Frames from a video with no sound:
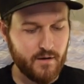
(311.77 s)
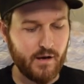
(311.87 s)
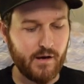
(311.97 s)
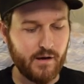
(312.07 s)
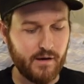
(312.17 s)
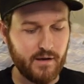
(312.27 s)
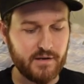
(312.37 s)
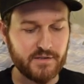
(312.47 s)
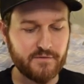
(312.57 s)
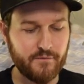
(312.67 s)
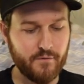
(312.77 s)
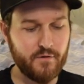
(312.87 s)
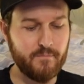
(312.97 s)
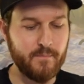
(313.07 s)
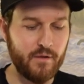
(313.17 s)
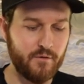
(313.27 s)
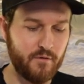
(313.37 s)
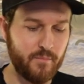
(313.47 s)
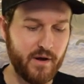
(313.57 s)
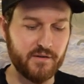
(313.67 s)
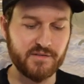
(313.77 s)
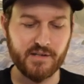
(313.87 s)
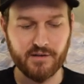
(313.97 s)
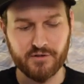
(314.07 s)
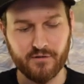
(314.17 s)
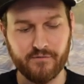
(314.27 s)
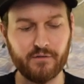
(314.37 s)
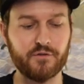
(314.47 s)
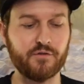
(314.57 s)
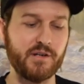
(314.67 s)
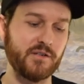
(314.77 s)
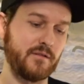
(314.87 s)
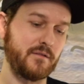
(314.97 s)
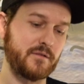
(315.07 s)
it is further mellowed by our signature filtration.